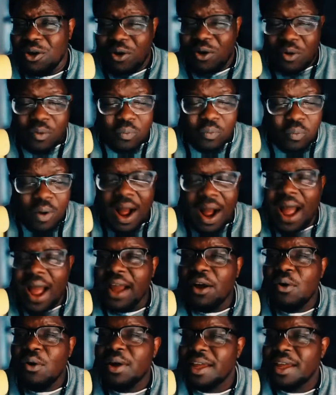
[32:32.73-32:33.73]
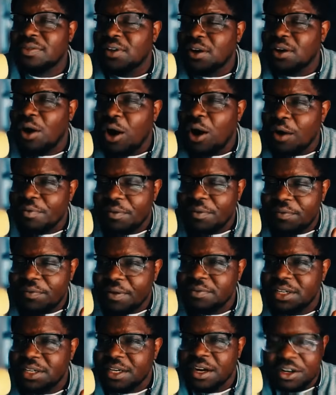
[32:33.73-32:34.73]
Why go get the car for
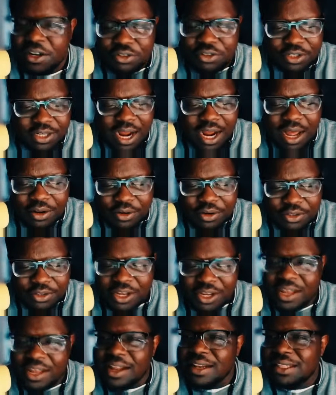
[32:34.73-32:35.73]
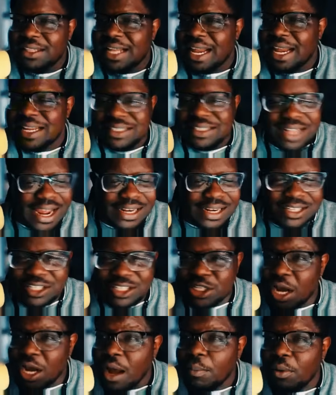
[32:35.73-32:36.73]
$1,500 that is like
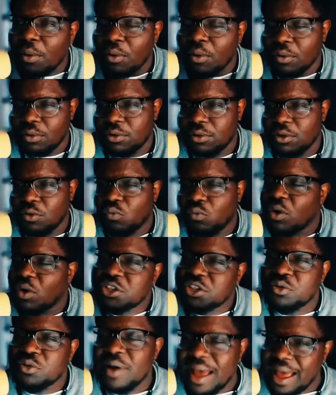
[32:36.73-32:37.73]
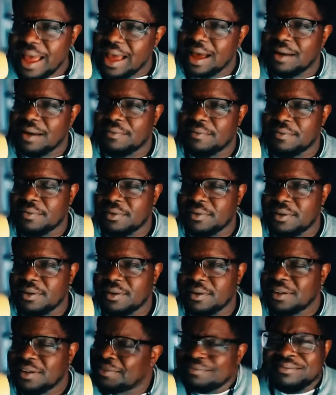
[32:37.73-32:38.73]
double what you have?
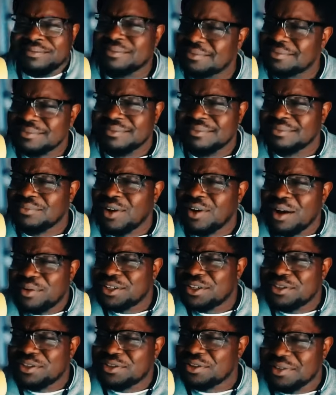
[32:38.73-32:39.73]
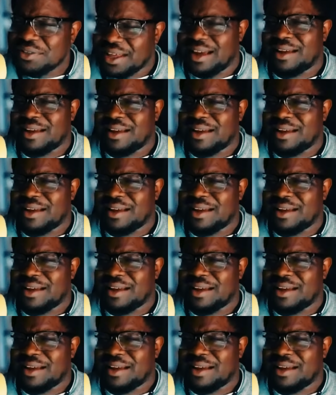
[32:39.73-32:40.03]
Why would you do that?